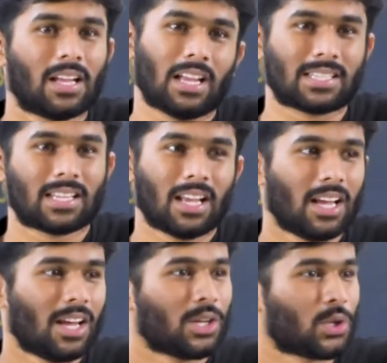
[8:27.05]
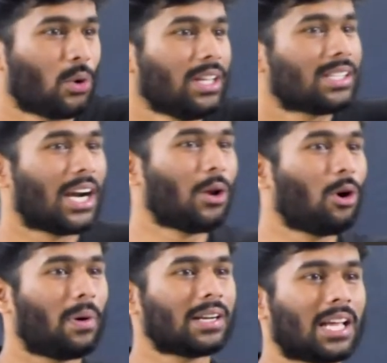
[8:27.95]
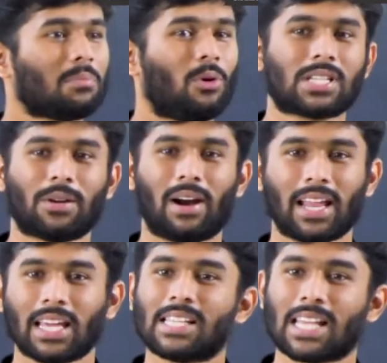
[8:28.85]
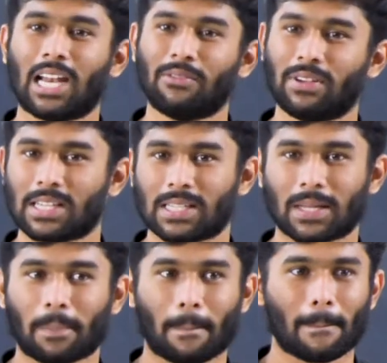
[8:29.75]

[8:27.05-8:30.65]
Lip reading: Yes. So these schedule parts are most rewarding in the silent features.